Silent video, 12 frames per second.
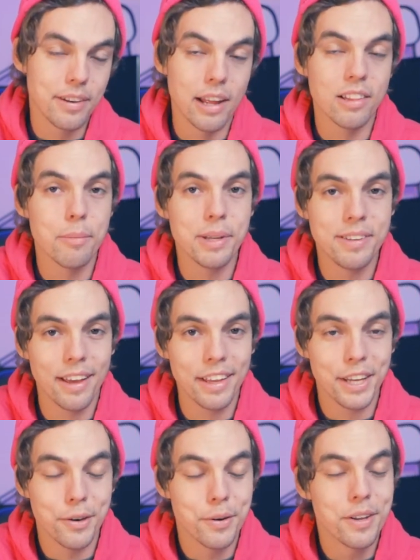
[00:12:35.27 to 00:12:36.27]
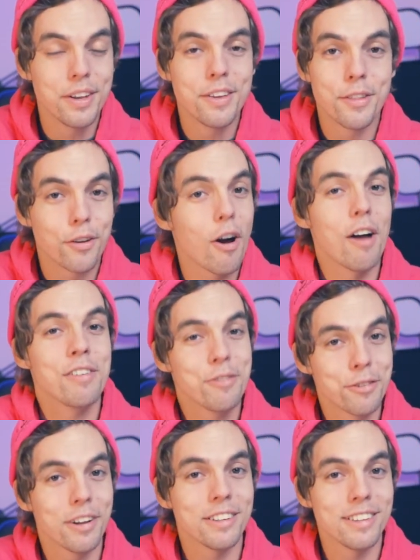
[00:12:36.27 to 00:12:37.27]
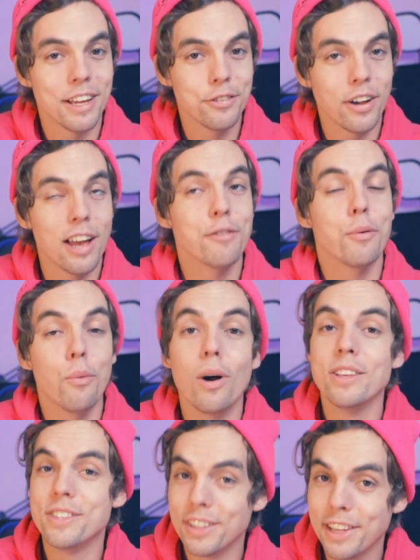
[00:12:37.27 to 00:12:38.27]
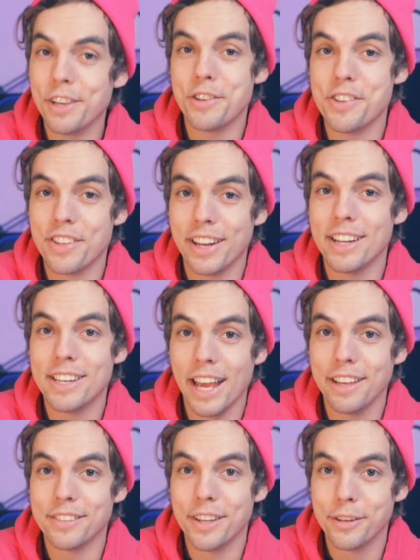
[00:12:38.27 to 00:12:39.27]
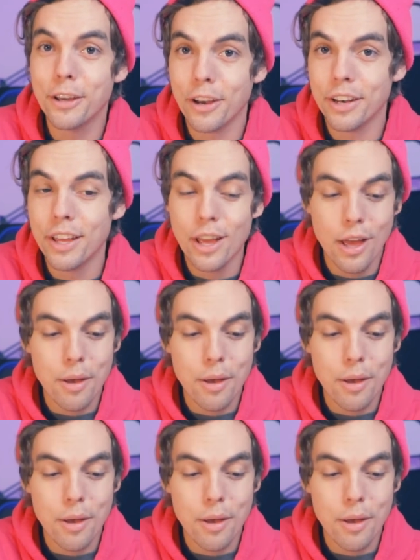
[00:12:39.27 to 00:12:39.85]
Now let me tell you, the coffee for the rest of that drive was delicious and it tasted good,